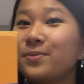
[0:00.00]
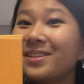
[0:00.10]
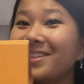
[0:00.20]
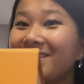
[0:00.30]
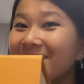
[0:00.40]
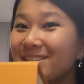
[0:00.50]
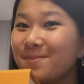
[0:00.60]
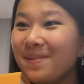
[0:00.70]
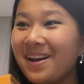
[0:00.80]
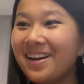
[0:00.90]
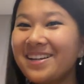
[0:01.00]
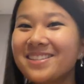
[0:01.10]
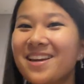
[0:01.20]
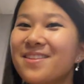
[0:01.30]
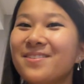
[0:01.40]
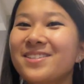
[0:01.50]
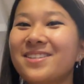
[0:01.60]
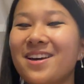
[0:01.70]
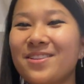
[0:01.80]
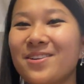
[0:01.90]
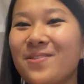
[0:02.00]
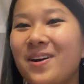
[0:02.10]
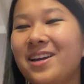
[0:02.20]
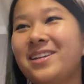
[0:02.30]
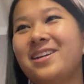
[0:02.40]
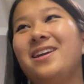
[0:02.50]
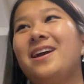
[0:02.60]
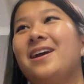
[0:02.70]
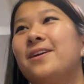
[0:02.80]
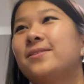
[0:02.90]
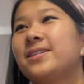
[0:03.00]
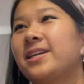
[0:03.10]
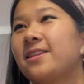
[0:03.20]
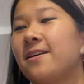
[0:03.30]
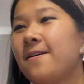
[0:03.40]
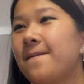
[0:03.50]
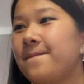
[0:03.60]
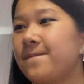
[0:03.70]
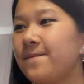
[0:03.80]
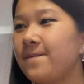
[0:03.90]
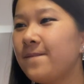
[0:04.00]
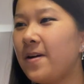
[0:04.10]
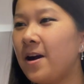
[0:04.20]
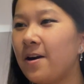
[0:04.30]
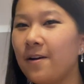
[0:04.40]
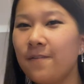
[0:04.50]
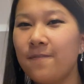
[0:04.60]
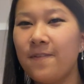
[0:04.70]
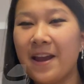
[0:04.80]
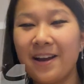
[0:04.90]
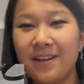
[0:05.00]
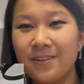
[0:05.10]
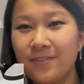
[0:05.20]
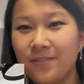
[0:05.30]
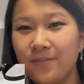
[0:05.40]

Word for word: really nice bags, and there was another one. It was like the Vivin